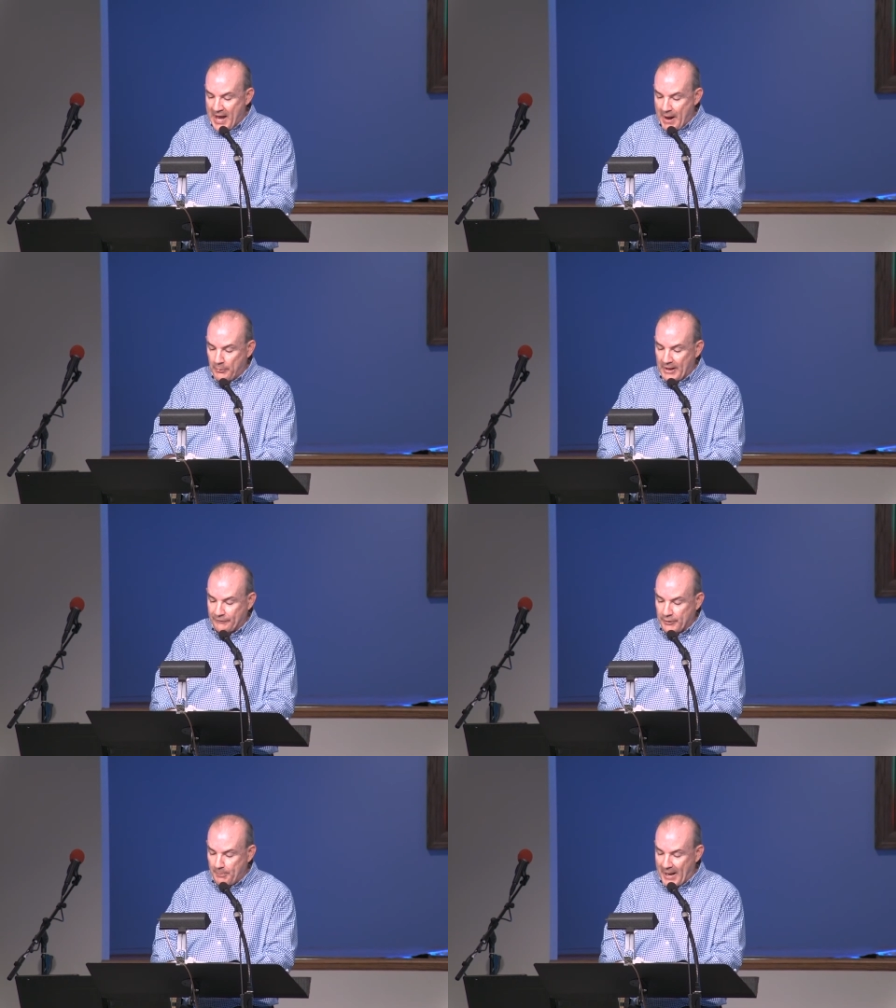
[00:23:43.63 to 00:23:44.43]
I will
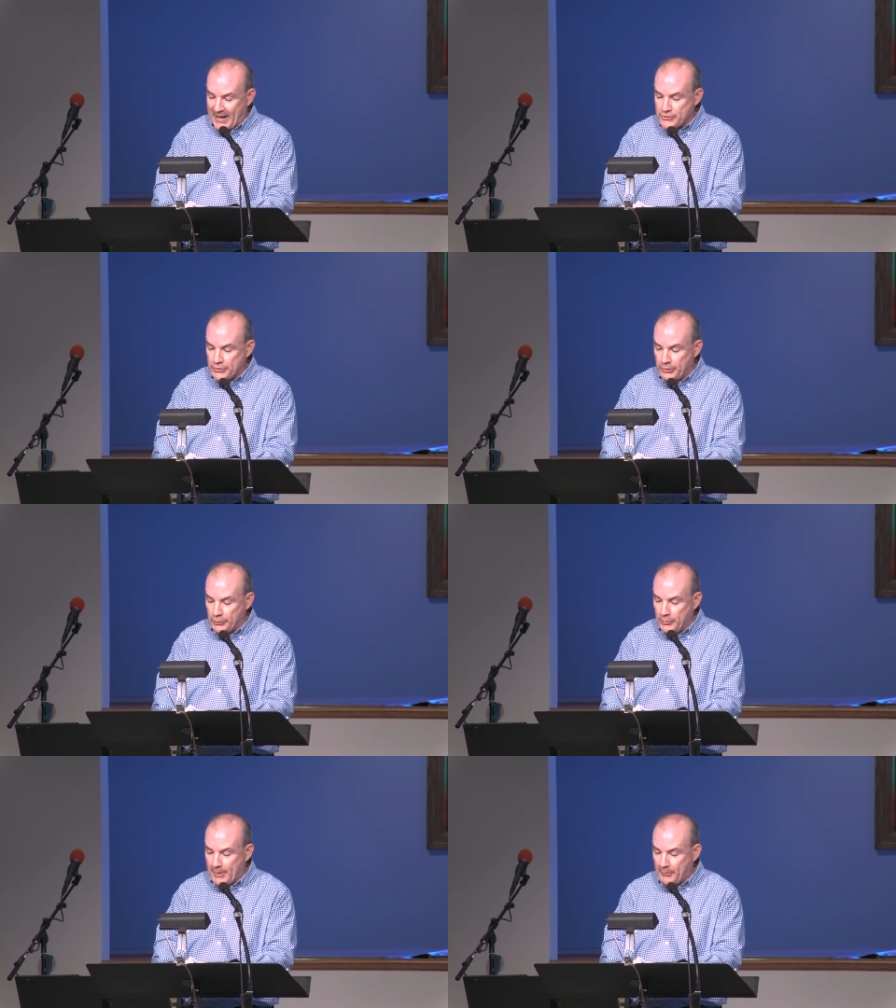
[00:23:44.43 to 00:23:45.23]
have compassion on
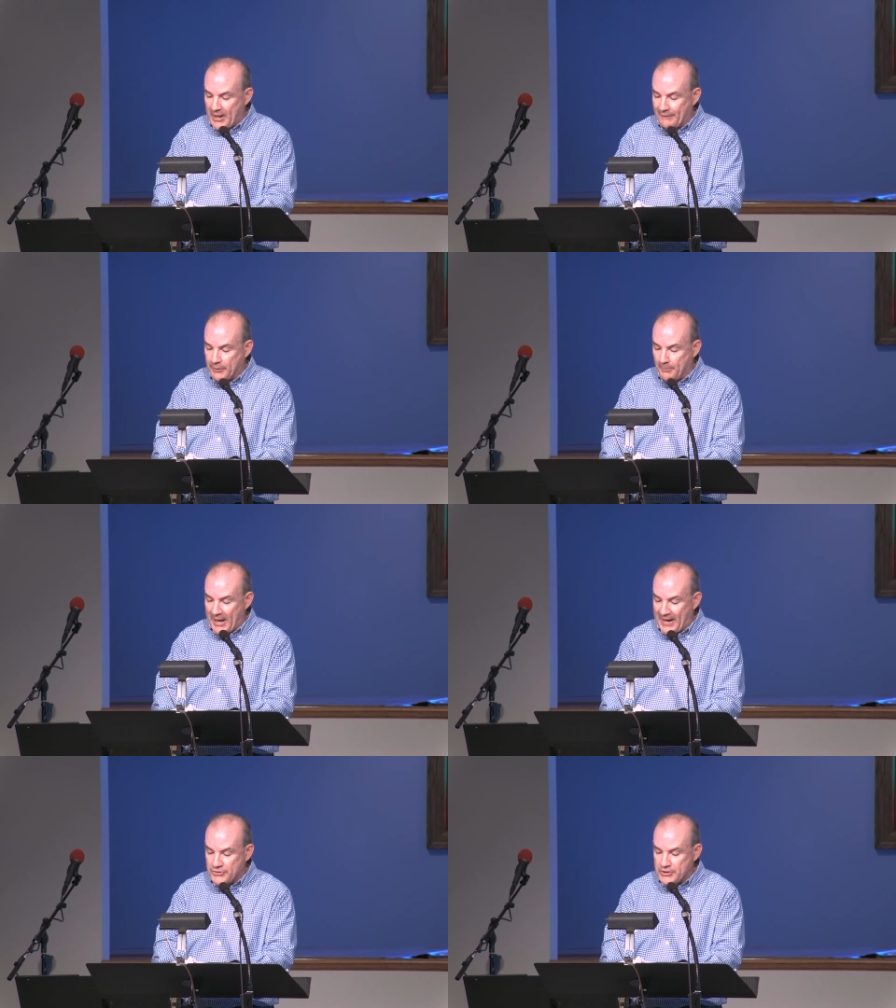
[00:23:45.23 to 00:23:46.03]
whom I will have
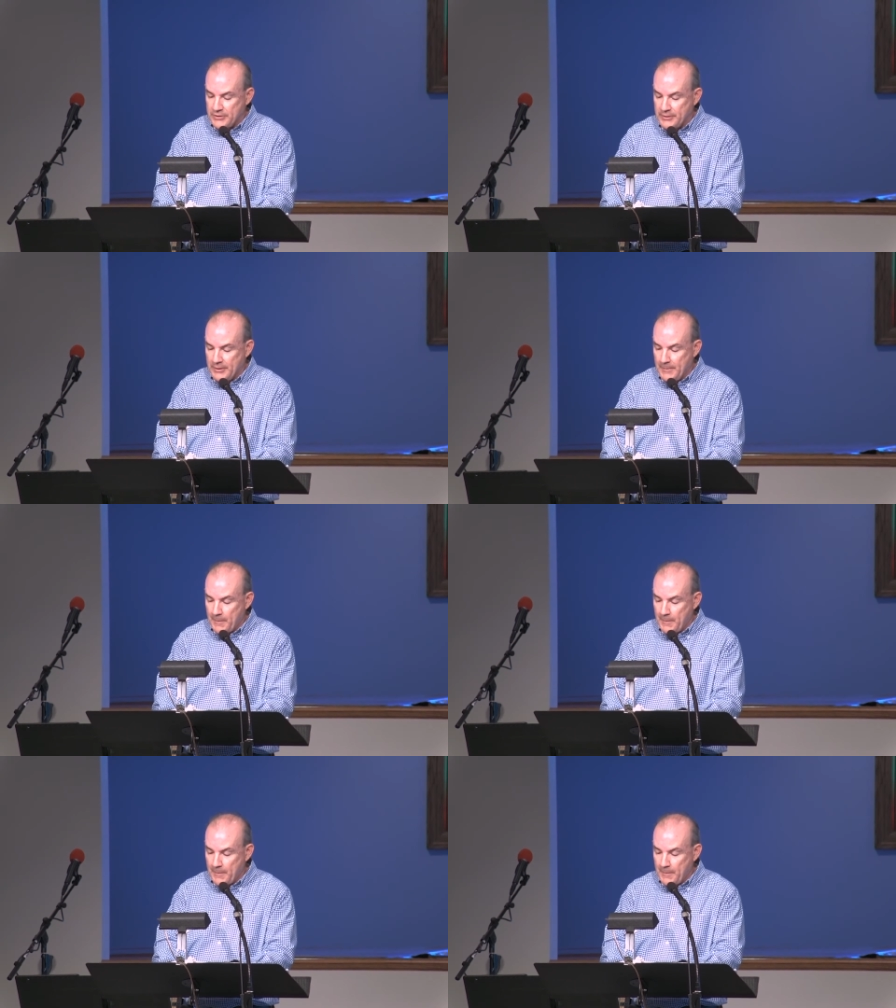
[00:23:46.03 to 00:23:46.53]
compassion.